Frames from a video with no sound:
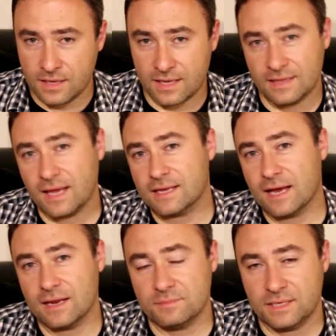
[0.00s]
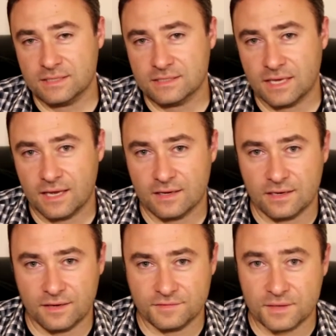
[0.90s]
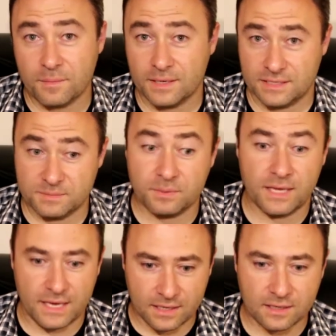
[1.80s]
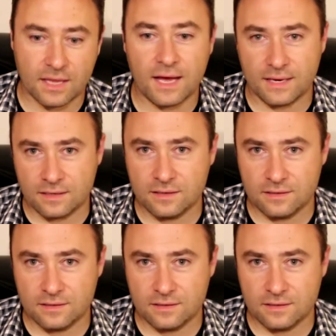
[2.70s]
And that kind of means that if somebody's playing a lot,